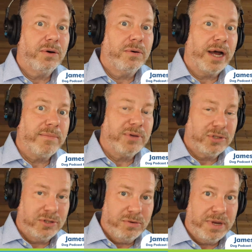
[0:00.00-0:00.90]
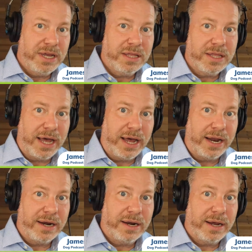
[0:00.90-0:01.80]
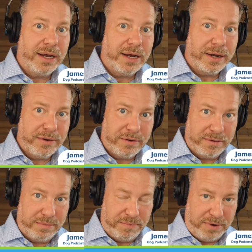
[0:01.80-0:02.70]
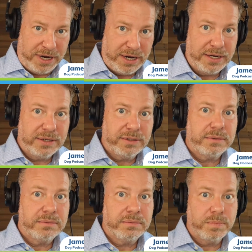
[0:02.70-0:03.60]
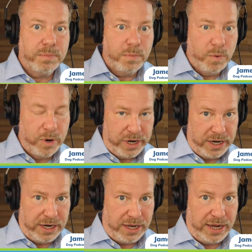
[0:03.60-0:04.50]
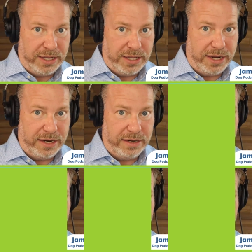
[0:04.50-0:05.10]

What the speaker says: So I'm assuming that other breeds would indicate that.